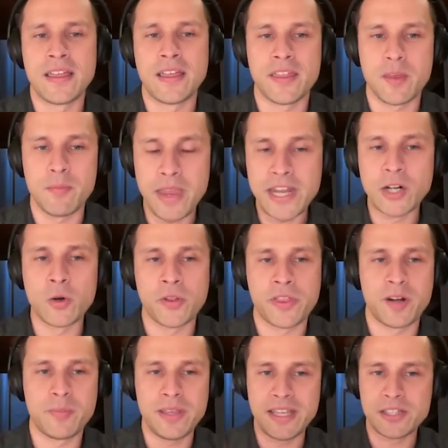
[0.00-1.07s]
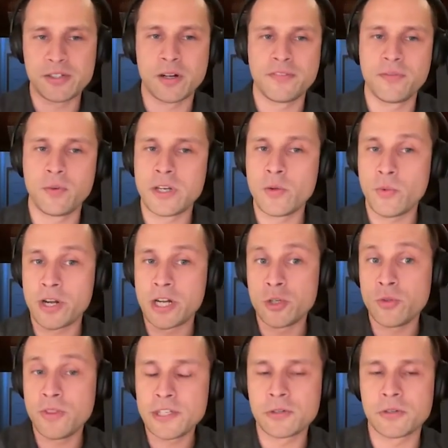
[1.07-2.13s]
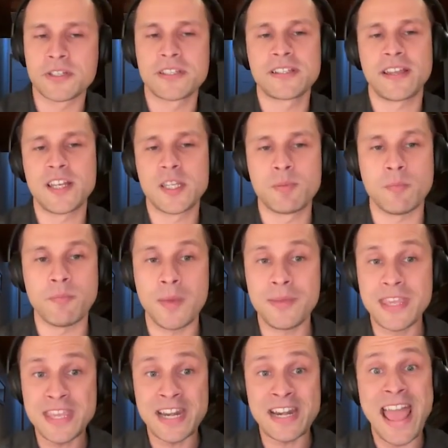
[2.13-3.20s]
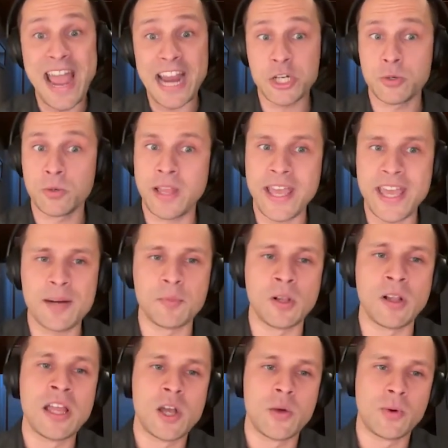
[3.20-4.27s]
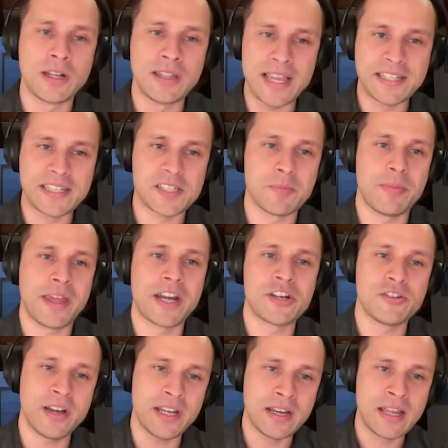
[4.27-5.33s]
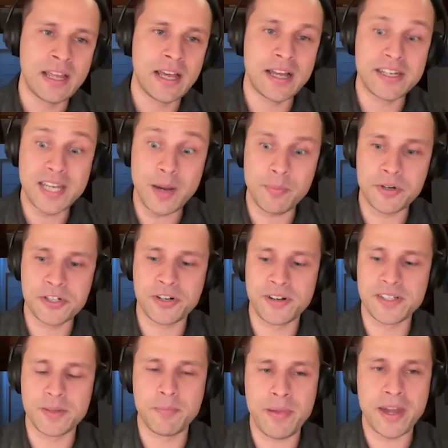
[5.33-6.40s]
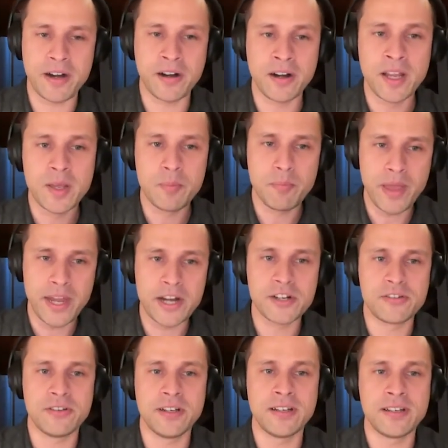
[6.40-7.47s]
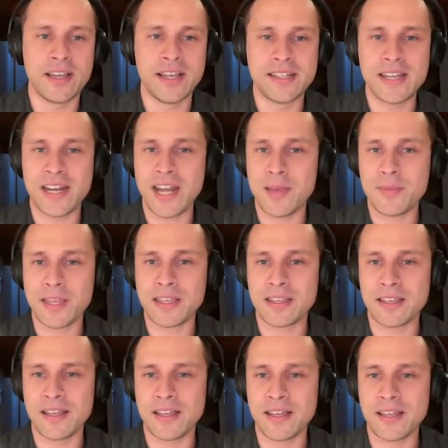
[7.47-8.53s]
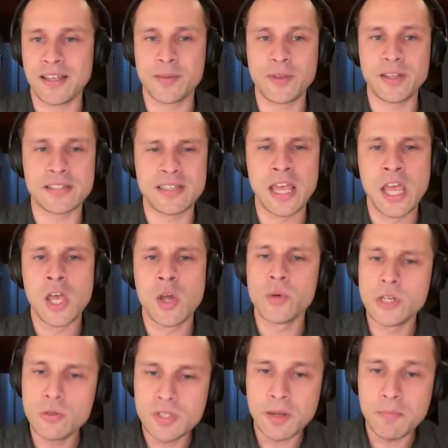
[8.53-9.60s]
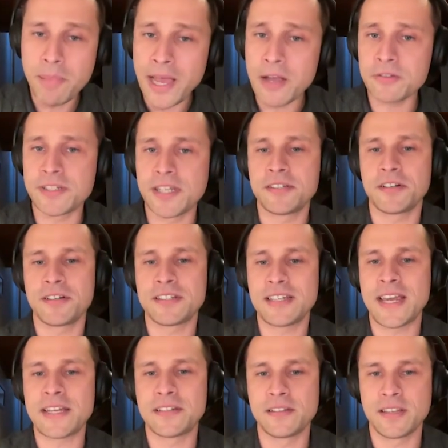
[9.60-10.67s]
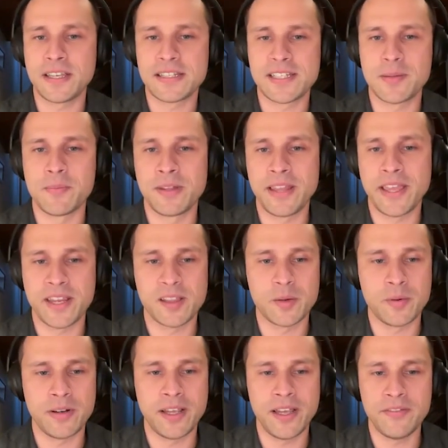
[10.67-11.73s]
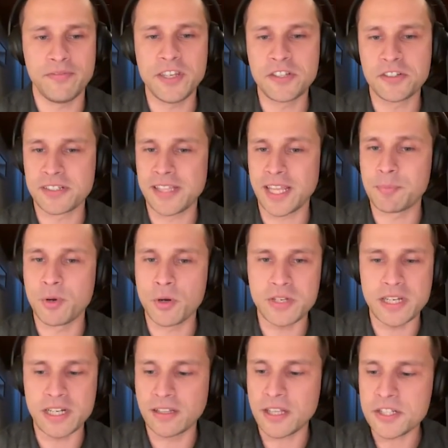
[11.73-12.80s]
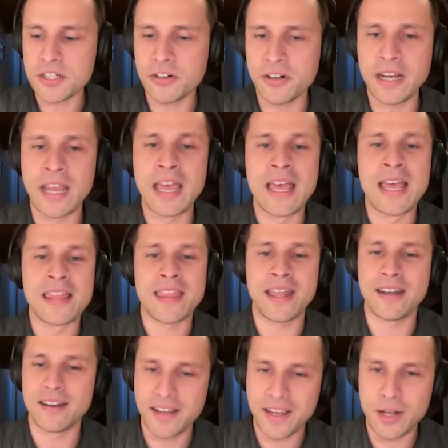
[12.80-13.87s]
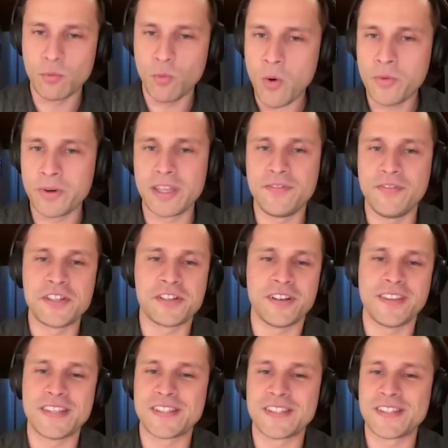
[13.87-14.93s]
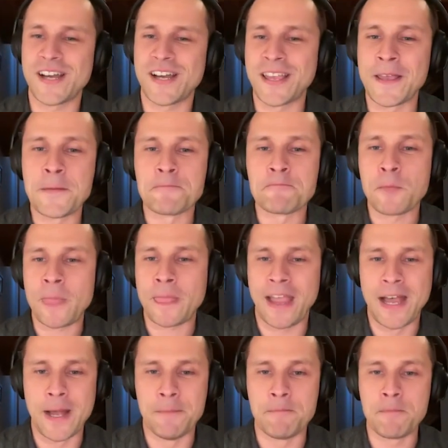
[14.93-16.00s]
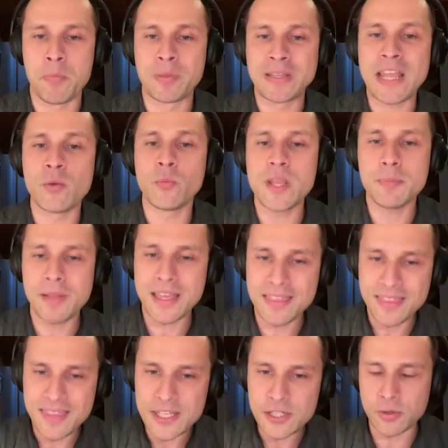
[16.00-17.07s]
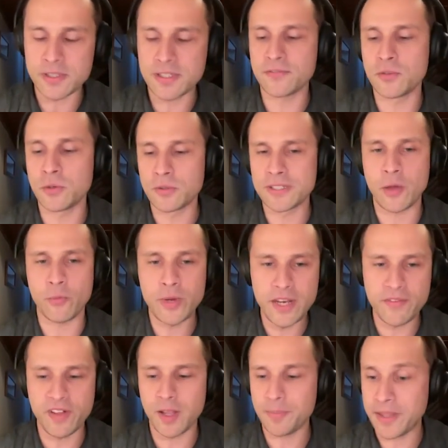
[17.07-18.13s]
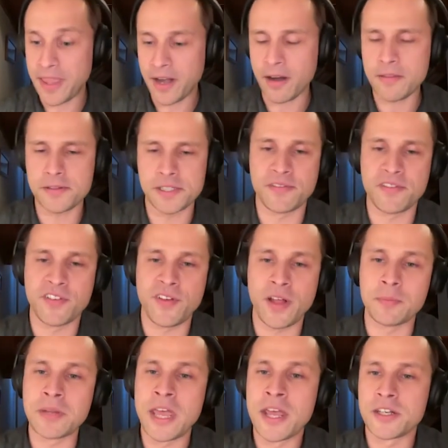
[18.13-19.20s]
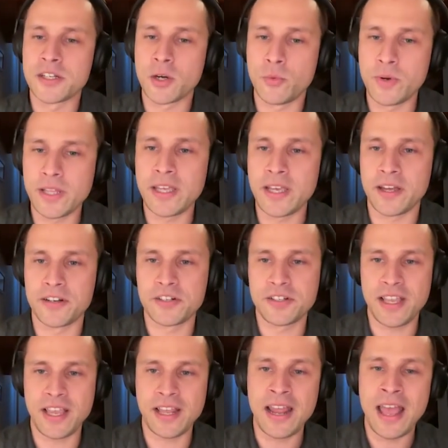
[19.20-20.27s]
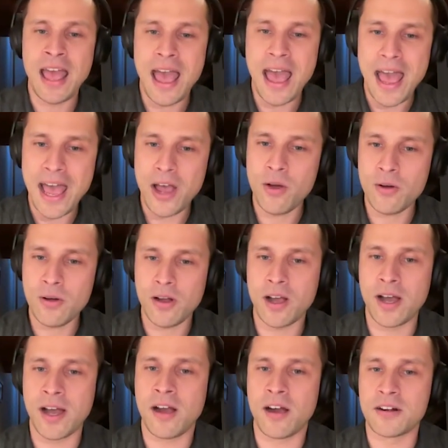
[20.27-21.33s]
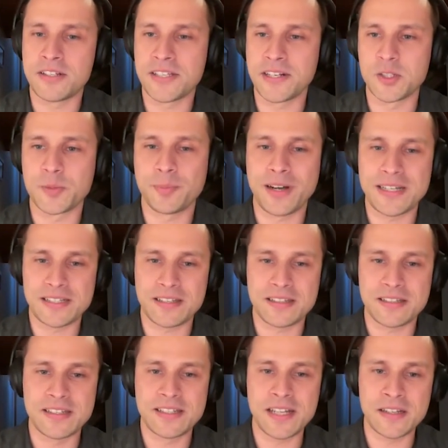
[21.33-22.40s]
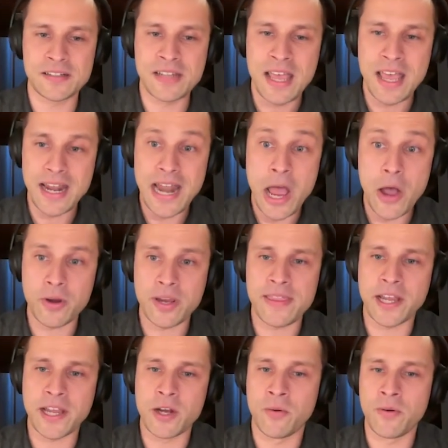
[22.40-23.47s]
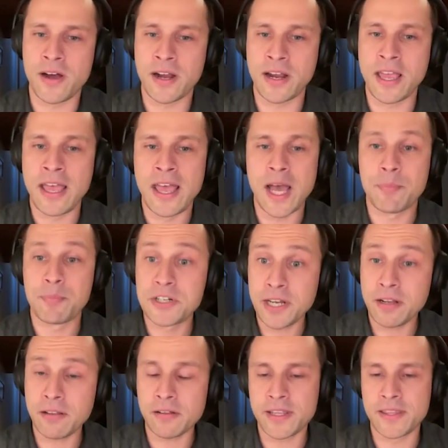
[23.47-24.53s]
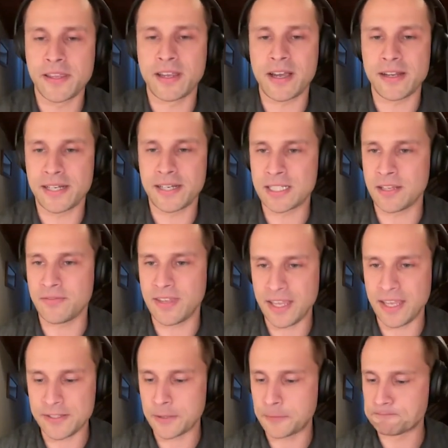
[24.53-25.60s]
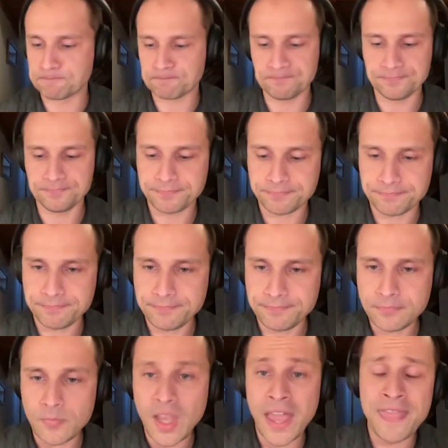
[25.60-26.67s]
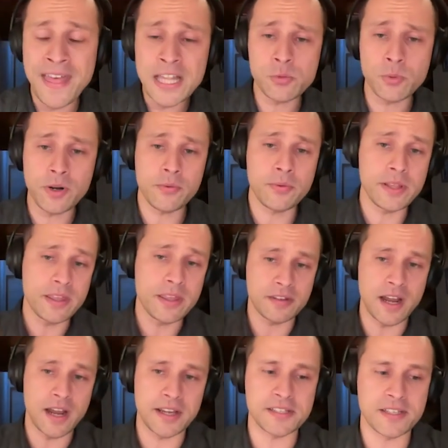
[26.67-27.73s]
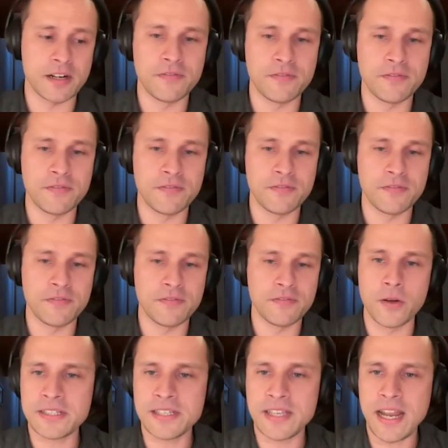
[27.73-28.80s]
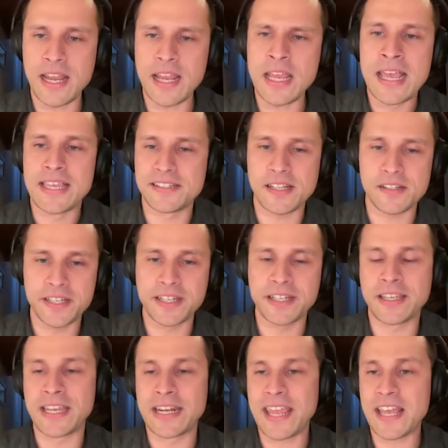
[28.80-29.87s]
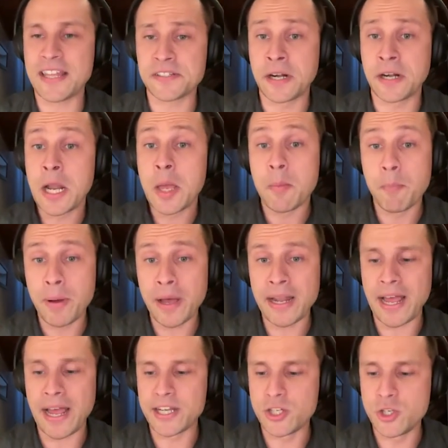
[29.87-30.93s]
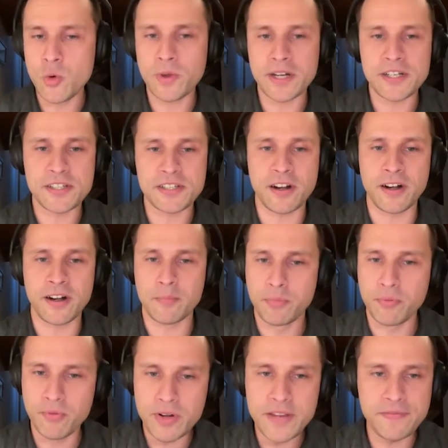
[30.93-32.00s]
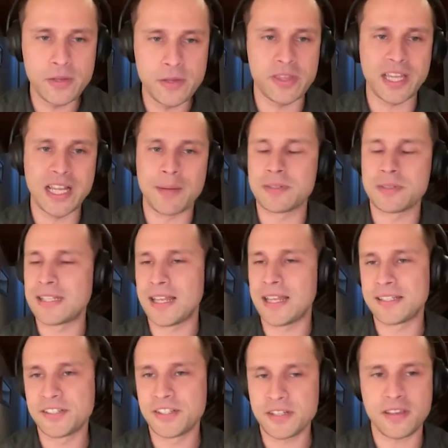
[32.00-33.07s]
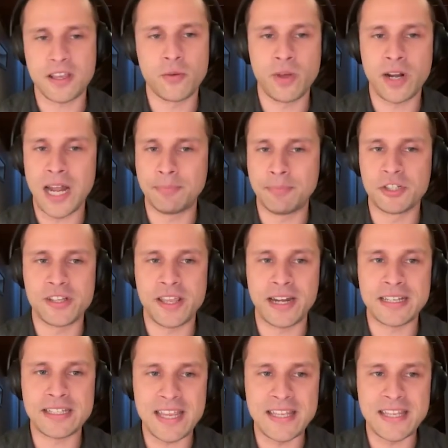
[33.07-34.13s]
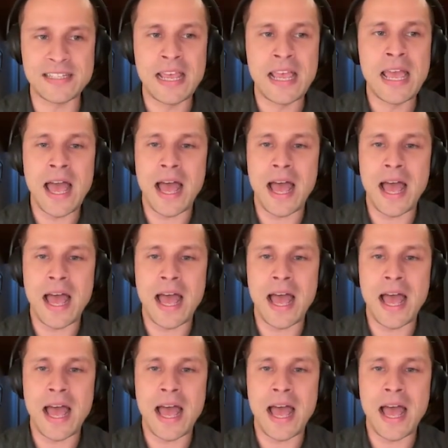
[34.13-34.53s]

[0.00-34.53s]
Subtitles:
The main goal there being sort of when you want to do these sorts of studies, but maybe in an actual animal where light doesn't penetrate, temperature is a better penetrant dynamic stimulus. We do some biosensor design to look at some molecular features like protein clustering that, again, won't really feature in this talk. But then we apply these sorts of tools that we develop and that others have developed to really understand how our signals process in cells and how can that go wrong, particularly in the context of cancer. And that's where really the talk is going to focus today, is on cell signaling in cancer. But I do want to start briefly with a couple slides just on what optogenetics is.